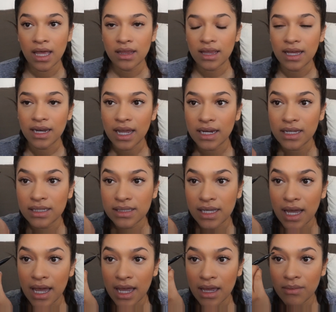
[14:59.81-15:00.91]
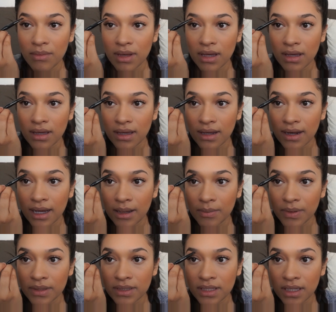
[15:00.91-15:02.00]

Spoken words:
that anytime it happens